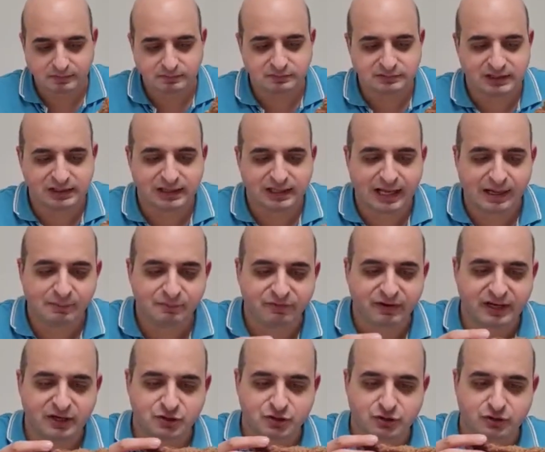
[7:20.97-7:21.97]
the lamb
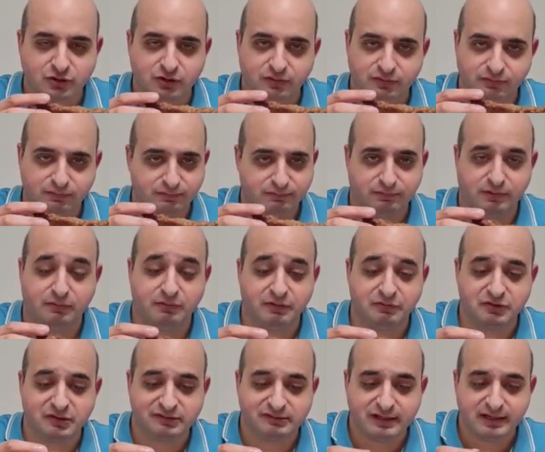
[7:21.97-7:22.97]
version of what we've
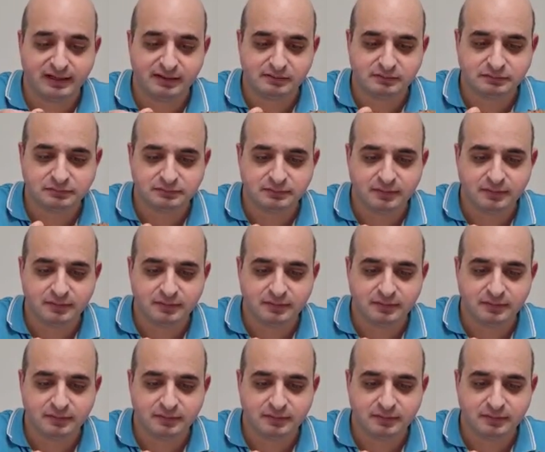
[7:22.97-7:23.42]
just said.